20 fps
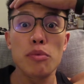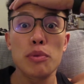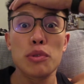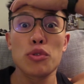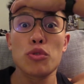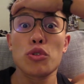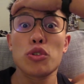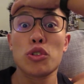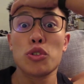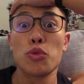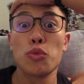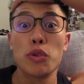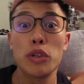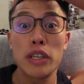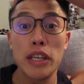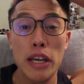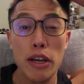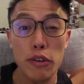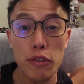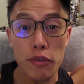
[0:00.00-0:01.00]
been doing
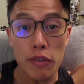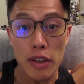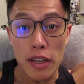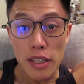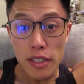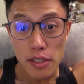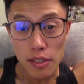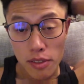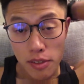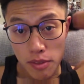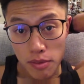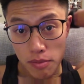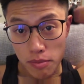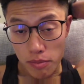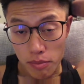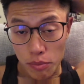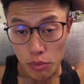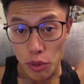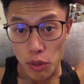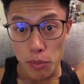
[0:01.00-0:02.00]
20-hour fasts
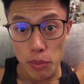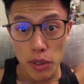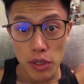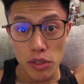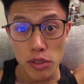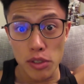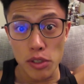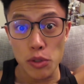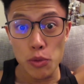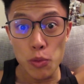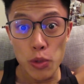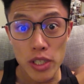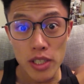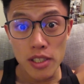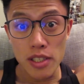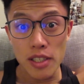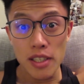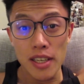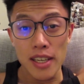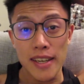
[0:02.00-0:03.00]
pretty much this week.
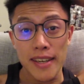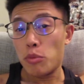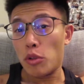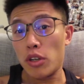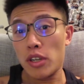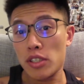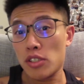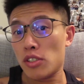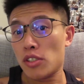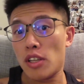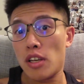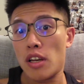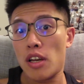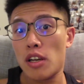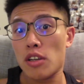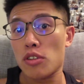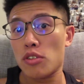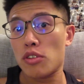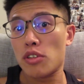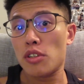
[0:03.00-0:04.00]
I'm not actually that
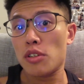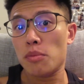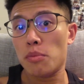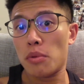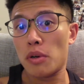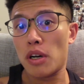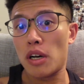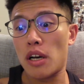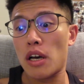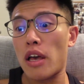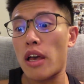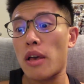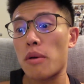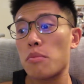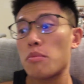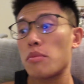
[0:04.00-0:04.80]
hungry, but I am